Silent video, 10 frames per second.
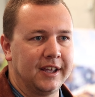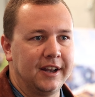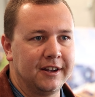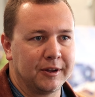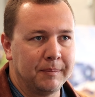get
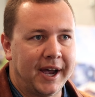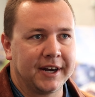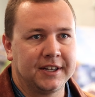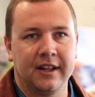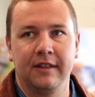it
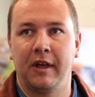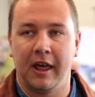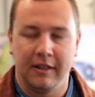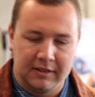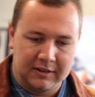compacted
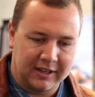and